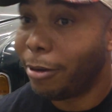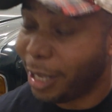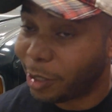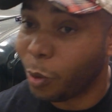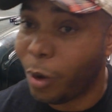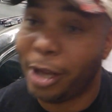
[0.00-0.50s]

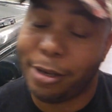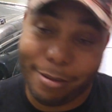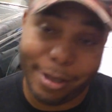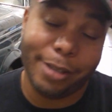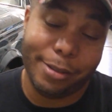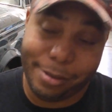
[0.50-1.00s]
guess what
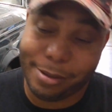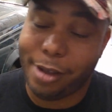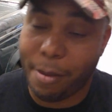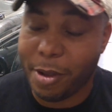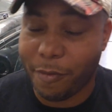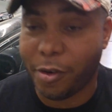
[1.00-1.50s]
is
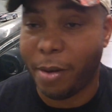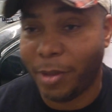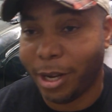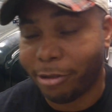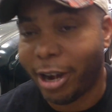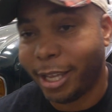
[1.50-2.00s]
coming from
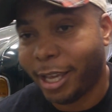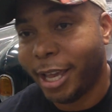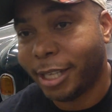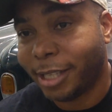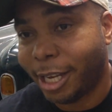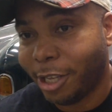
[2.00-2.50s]
the
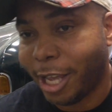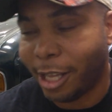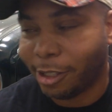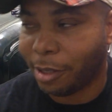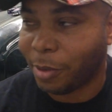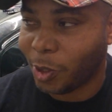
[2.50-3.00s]
crankcase, and yeah,
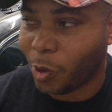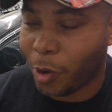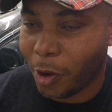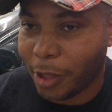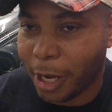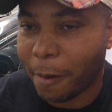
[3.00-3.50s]
something's going
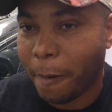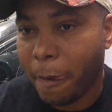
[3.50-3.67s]
on there.